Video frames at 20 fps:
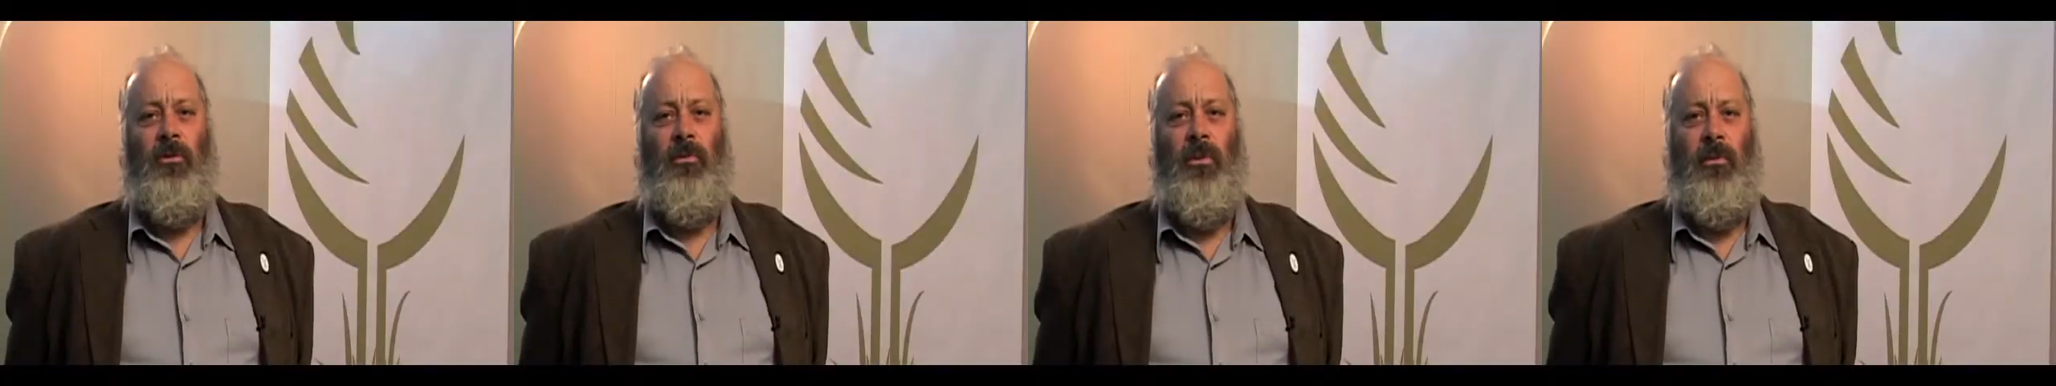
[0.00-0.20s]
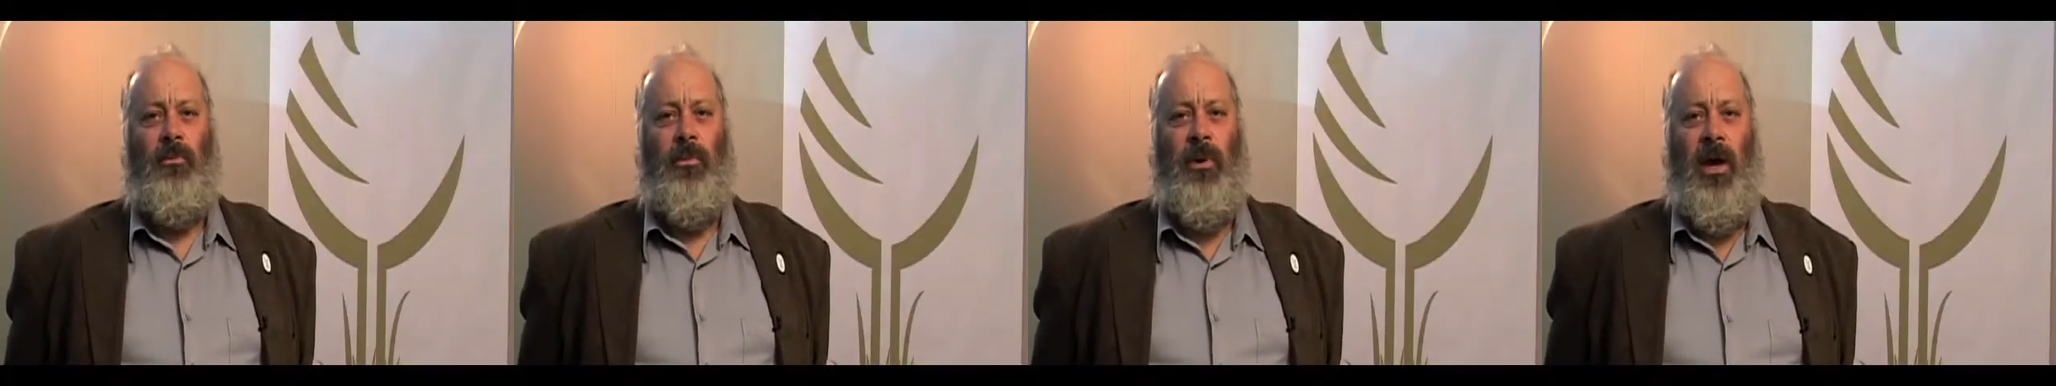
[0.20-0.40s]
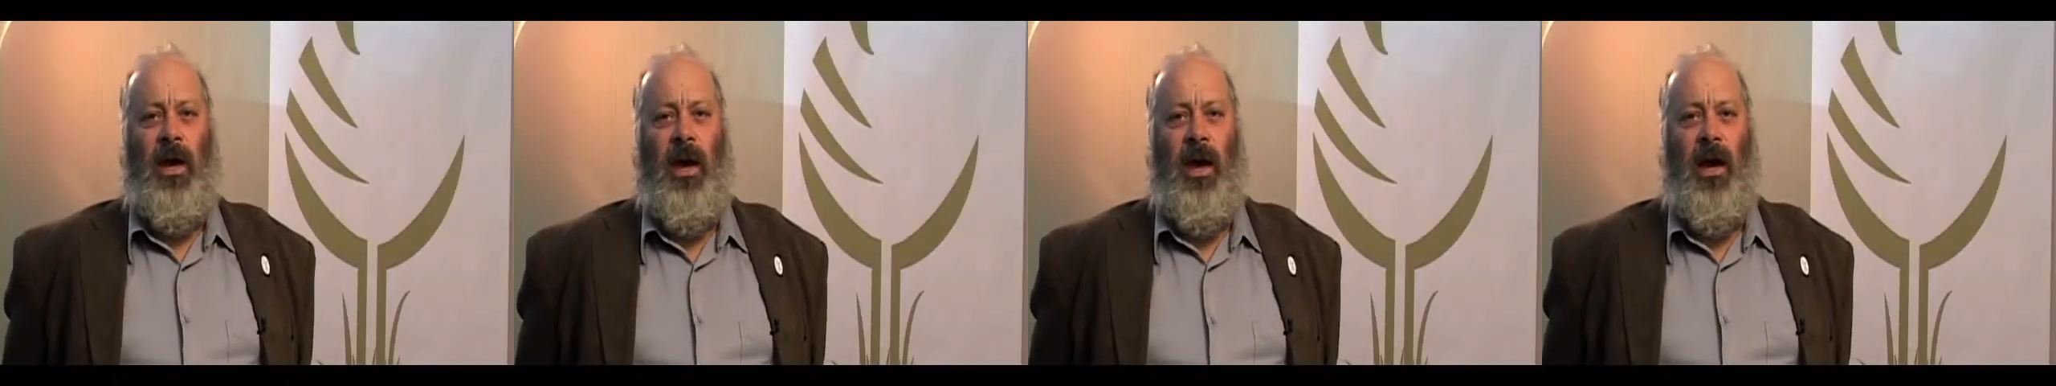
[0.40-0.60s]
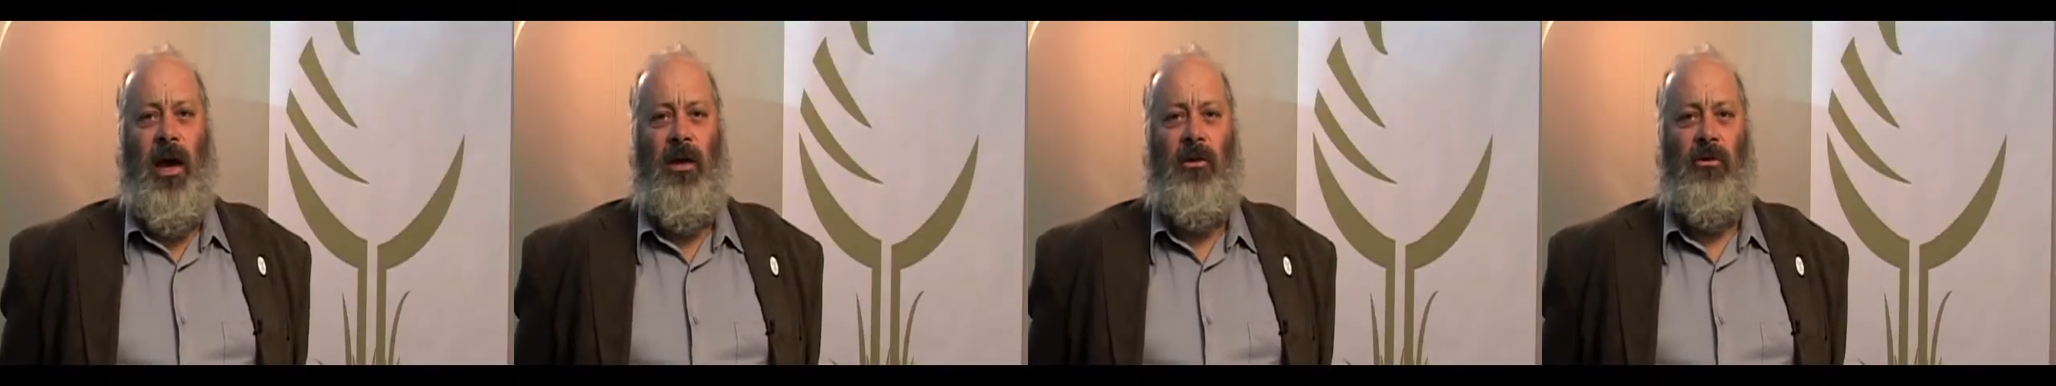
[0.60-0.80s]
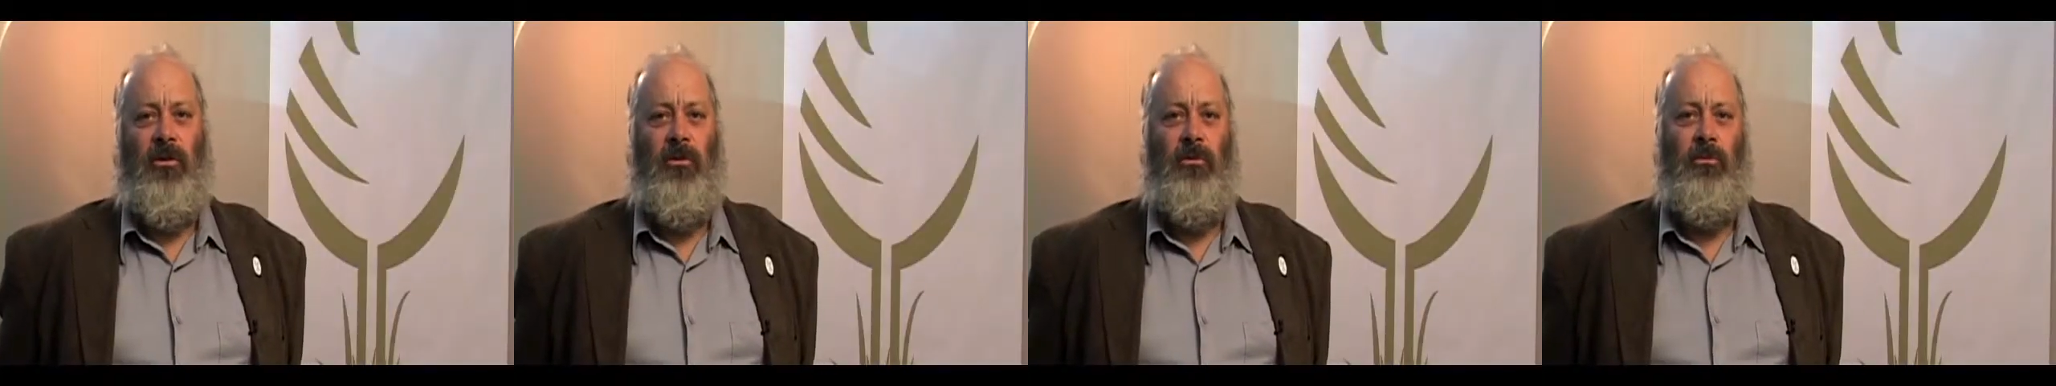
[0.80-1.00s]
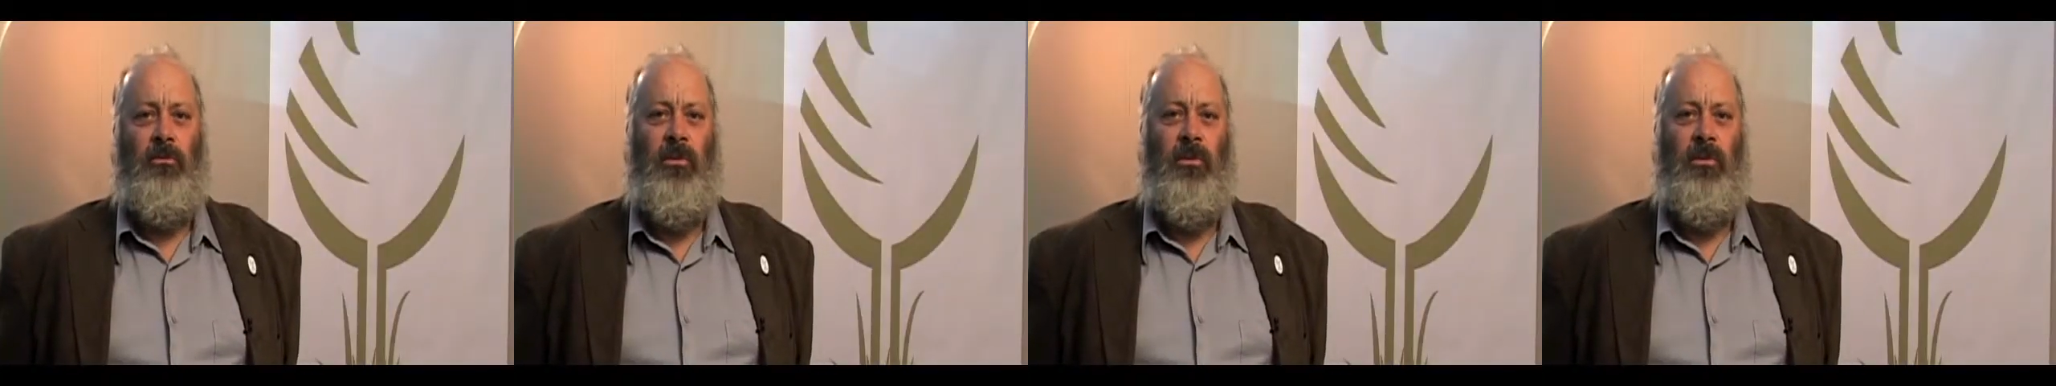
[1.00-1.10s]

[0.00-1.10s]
from the past,